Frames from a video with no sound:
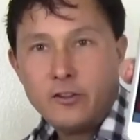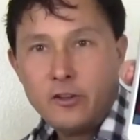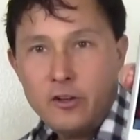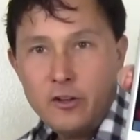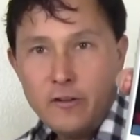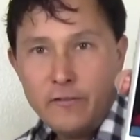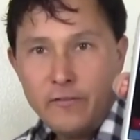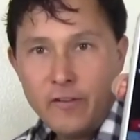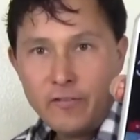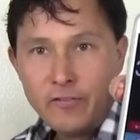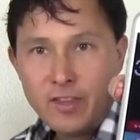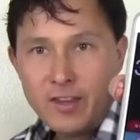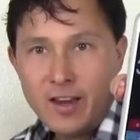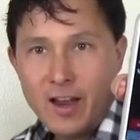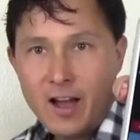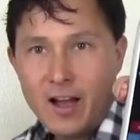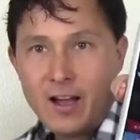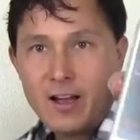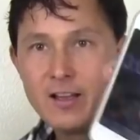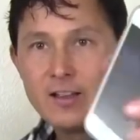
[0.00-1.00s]

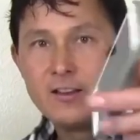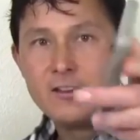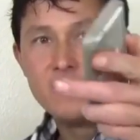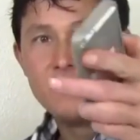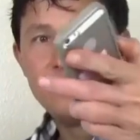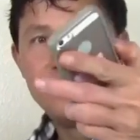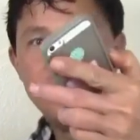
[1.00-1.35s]
2:59